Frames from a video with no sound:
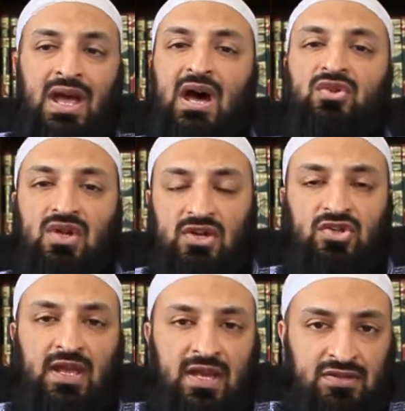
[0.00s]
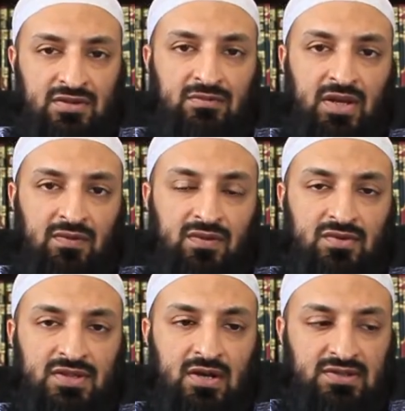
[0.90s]
how to actually answer many of
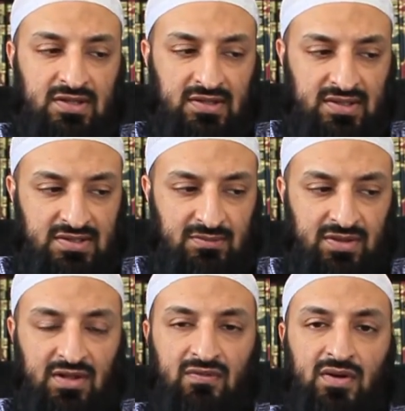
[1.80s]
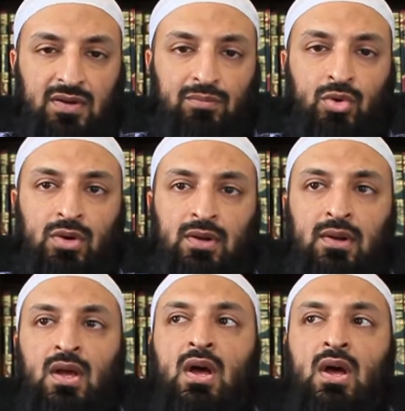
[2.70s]
those doubts. I think that's something that's very important.